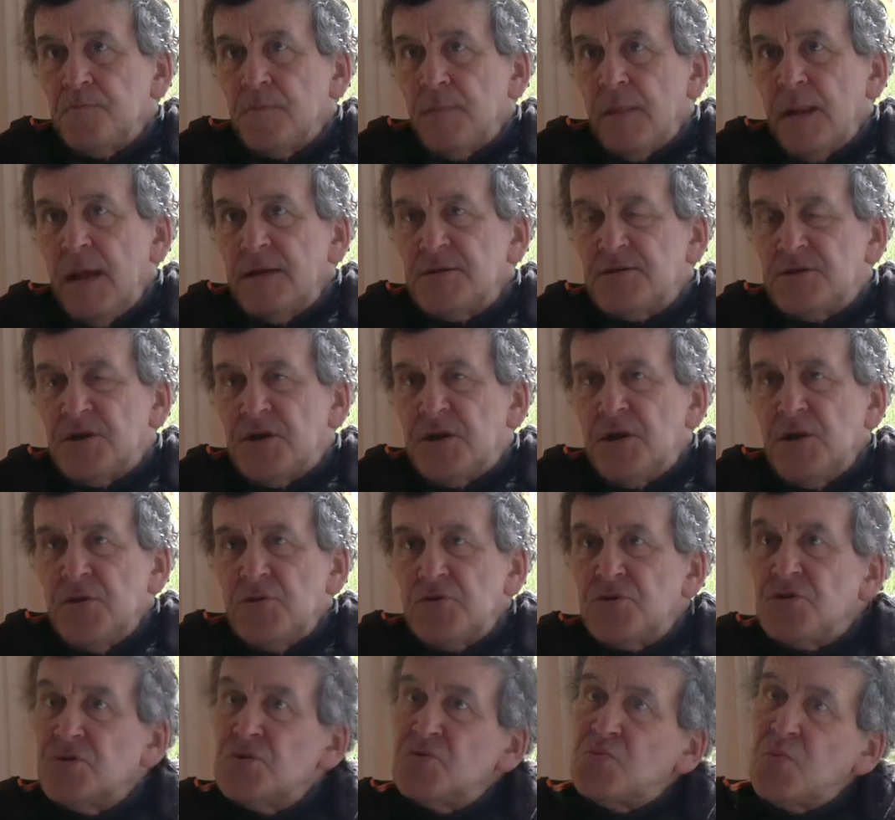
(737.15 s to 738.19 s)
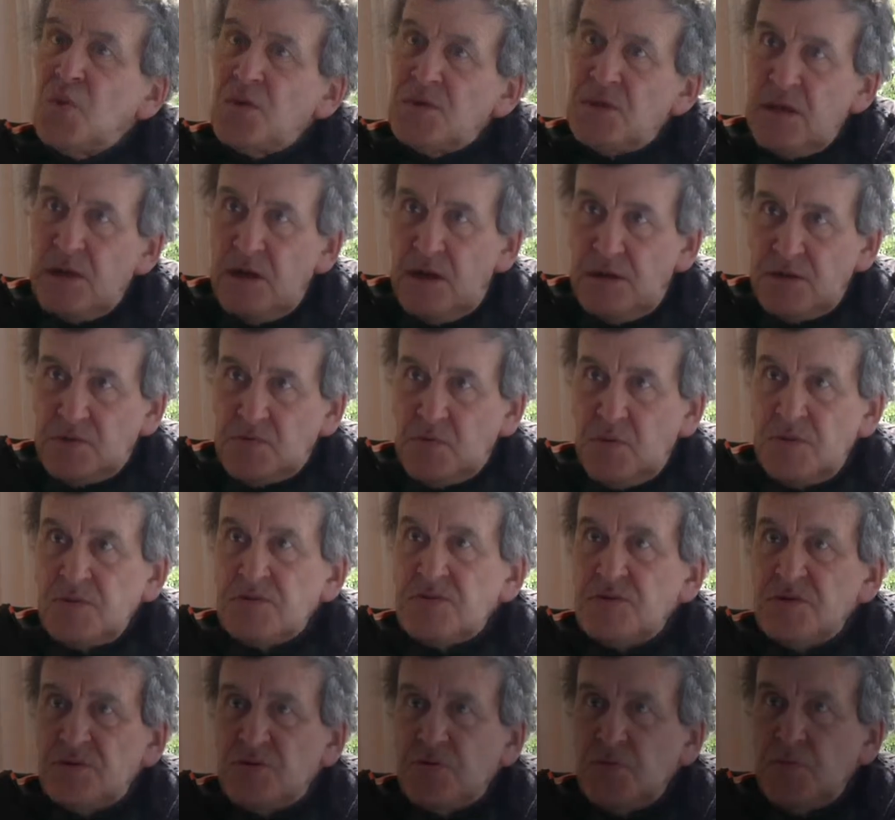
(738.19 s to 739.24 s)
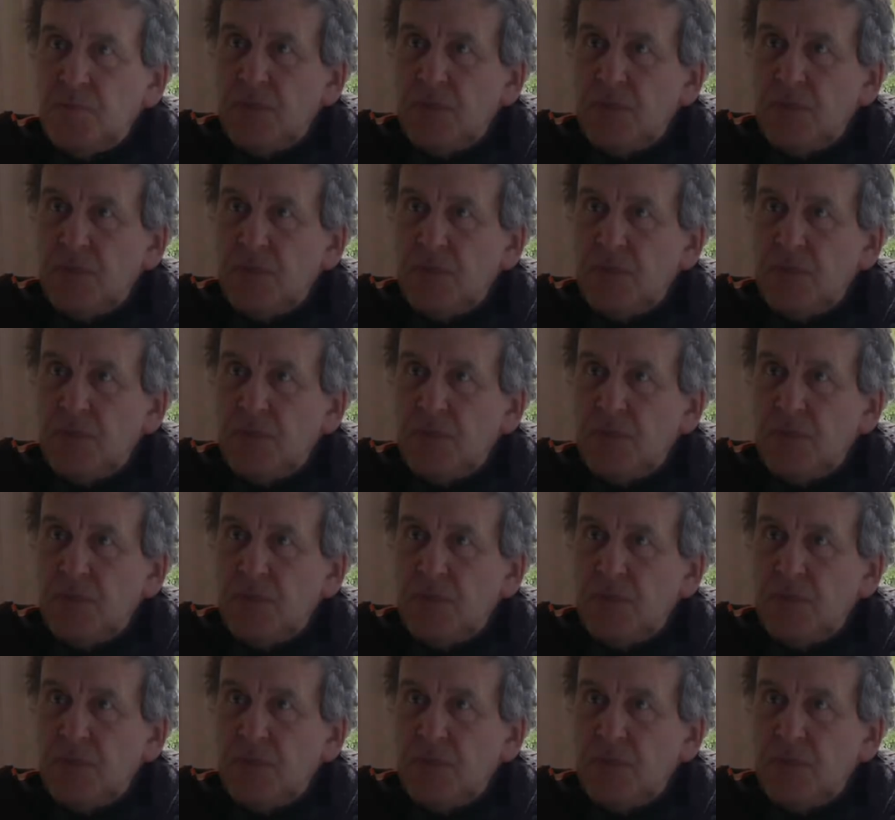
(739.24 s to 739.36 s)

executions were the last ones that took